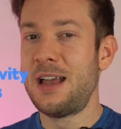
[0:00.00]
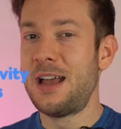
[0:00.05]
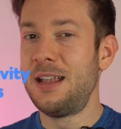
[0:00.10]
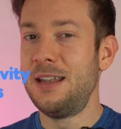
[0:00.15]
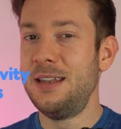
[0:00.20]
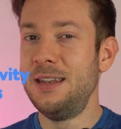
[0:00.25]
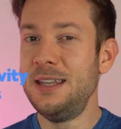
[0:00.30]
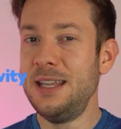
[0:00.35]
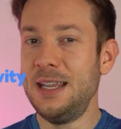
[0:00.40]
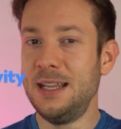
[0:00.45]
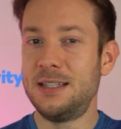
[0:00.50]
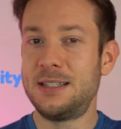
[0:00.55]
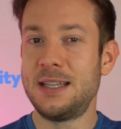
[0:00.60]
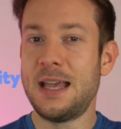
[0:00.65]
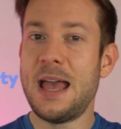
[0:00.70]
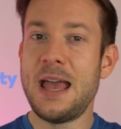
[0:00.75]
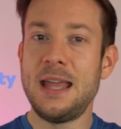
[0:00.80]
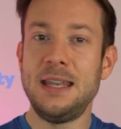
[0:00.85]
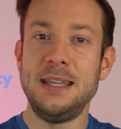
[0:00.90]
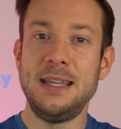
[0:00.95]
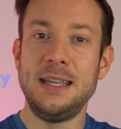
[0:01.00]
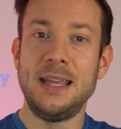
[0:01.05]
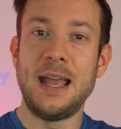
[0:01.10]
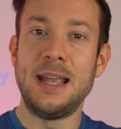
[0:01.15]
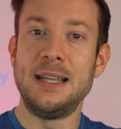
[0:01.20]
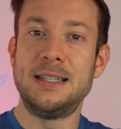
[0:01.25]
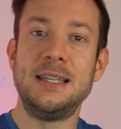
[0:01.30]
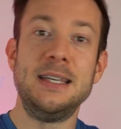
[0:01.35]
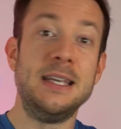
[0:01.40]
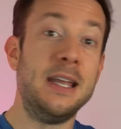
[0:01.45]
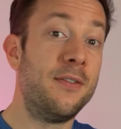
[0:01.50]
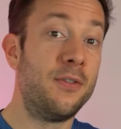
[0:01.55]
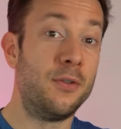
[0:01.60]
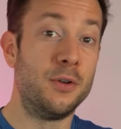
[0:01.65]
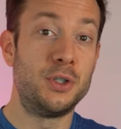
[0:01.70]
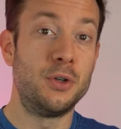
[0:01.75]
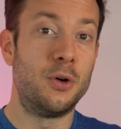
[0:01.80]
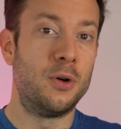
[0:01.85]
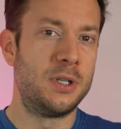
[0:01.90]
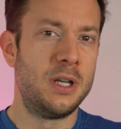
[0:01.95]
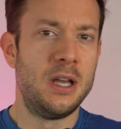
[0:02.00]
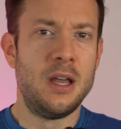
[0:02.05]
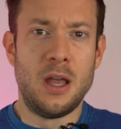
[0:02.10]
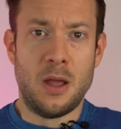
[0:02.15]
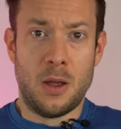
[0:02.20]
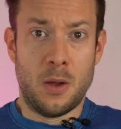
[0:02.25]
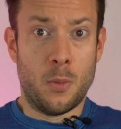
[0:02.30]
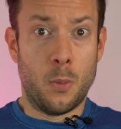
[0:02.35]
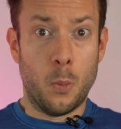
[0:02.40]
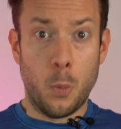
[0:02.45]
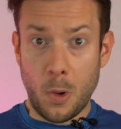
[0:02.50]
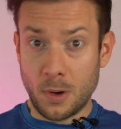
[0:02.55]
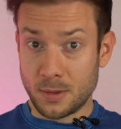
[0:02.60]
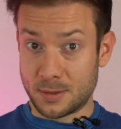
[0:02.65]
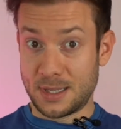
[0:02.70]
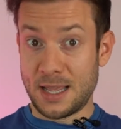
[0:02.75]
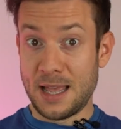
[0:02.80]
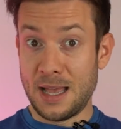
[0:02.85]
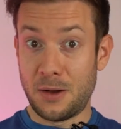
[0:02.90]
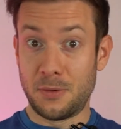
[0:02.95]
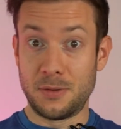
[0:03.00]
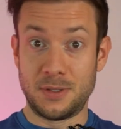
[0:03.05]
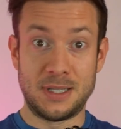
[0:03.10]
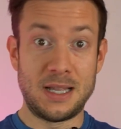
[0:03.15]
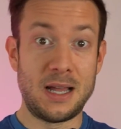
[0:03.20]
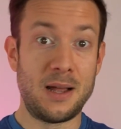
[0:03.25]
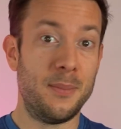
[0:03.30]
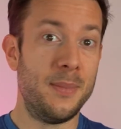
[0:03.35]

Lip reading: NEAT, N-E-A-T for short. What the hell does that